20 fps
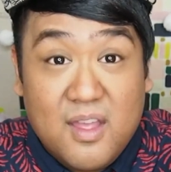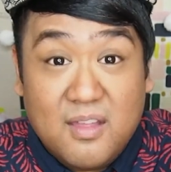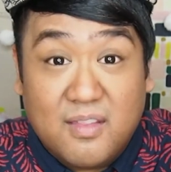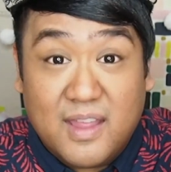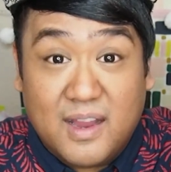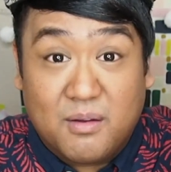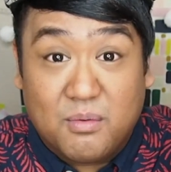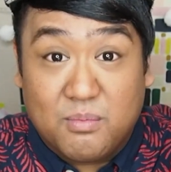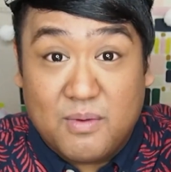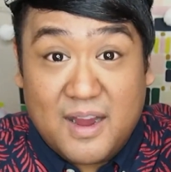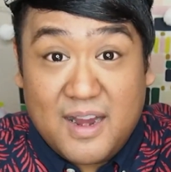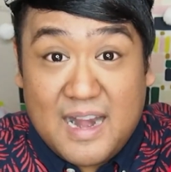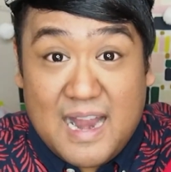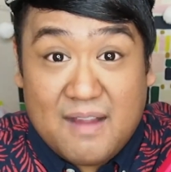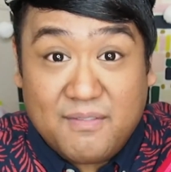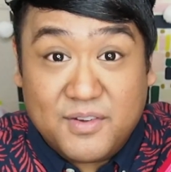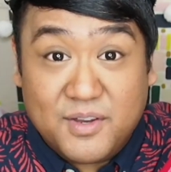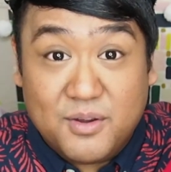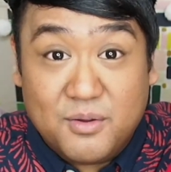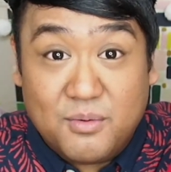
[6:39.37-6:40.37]
Like, right
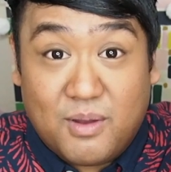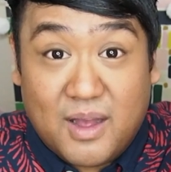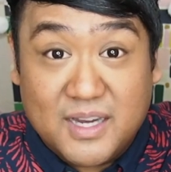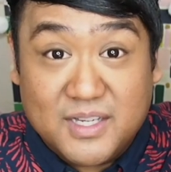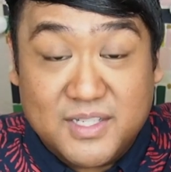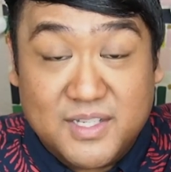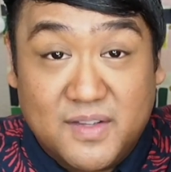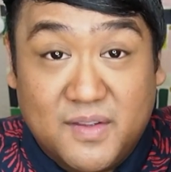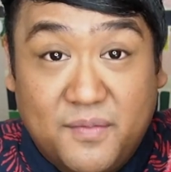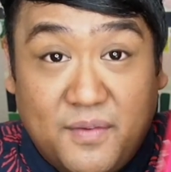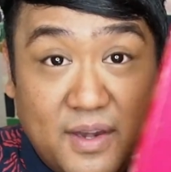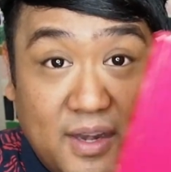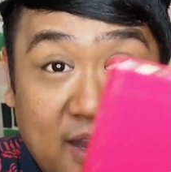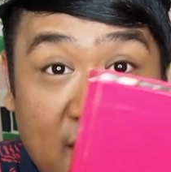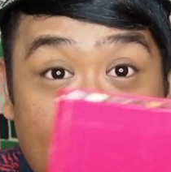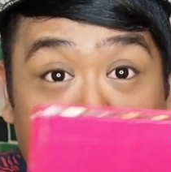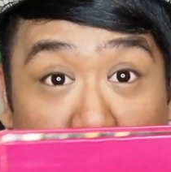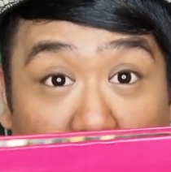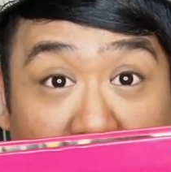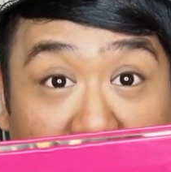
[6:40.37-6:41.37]
after you watch this
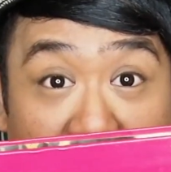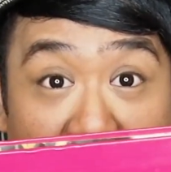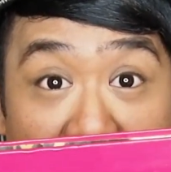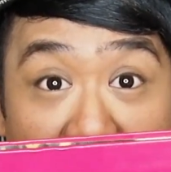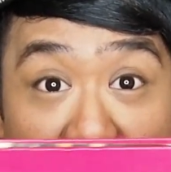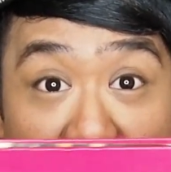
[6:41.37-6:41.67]
video, get